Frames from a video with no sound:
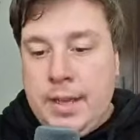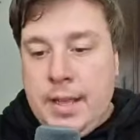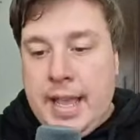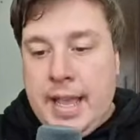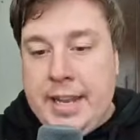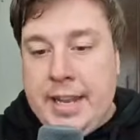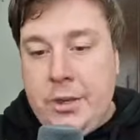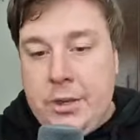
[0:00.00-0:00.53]

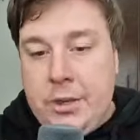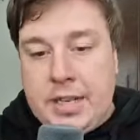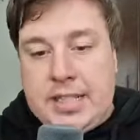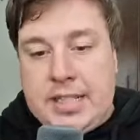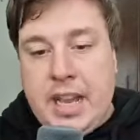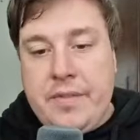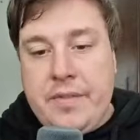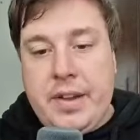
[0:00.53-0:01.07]
and you just
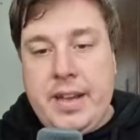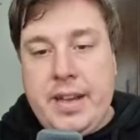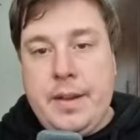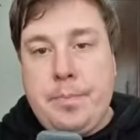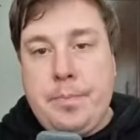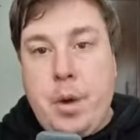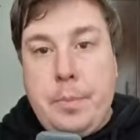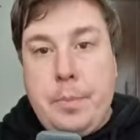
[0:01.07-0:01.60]
cover
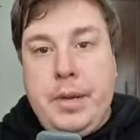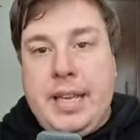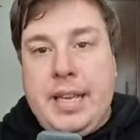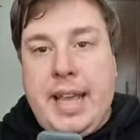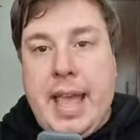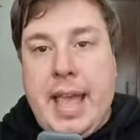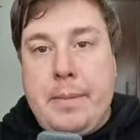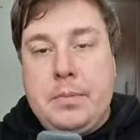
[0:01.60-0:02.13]
popular
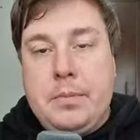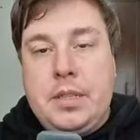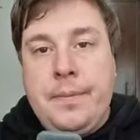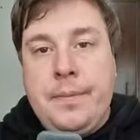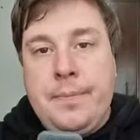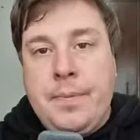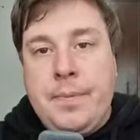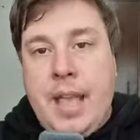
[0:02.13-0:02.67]
games
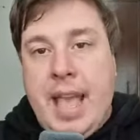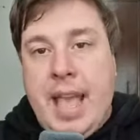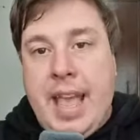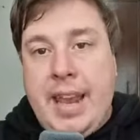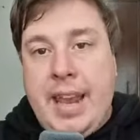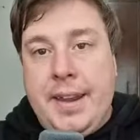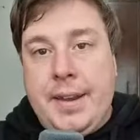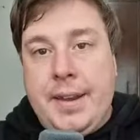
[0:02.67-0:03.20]

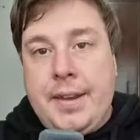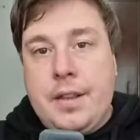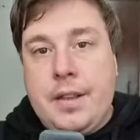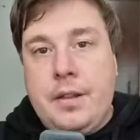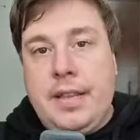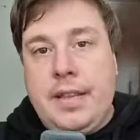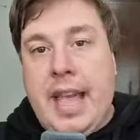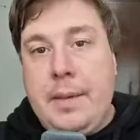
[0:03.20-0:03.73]
and
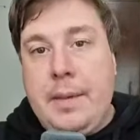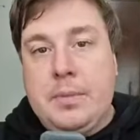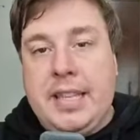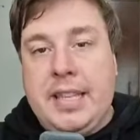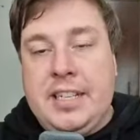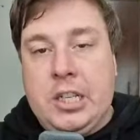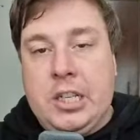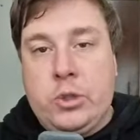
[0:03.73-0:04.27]
games
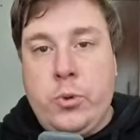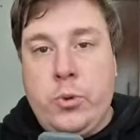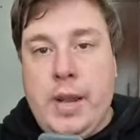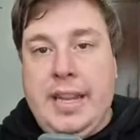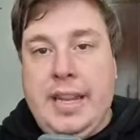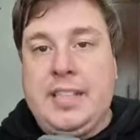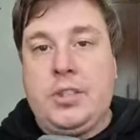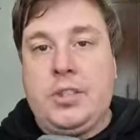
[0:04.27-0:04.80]
that just
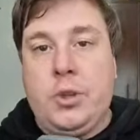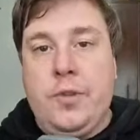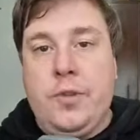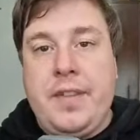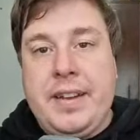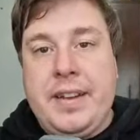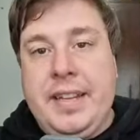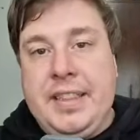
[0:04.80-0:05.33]
released. So
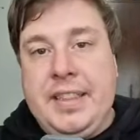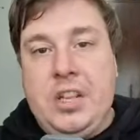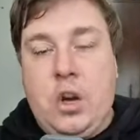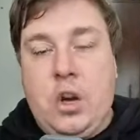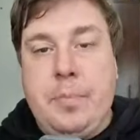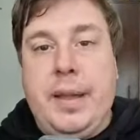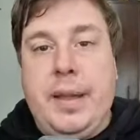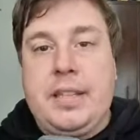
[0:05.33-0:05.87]
finding the
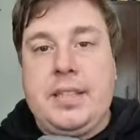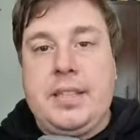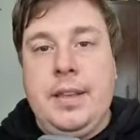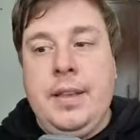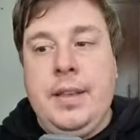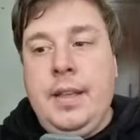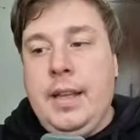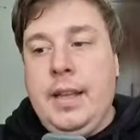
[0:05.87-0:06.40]
topics
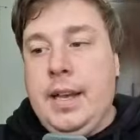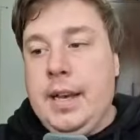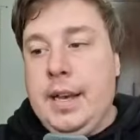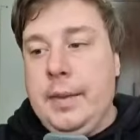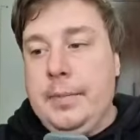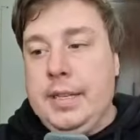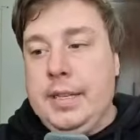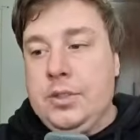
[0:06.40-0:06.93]

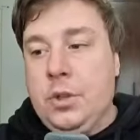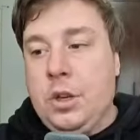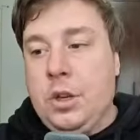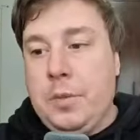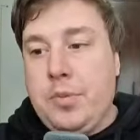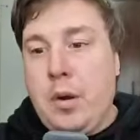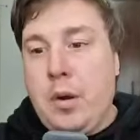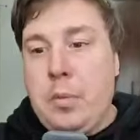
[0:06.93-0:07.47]
is not
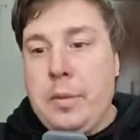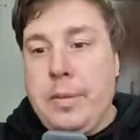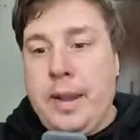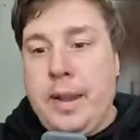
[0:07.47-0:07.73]
a problem at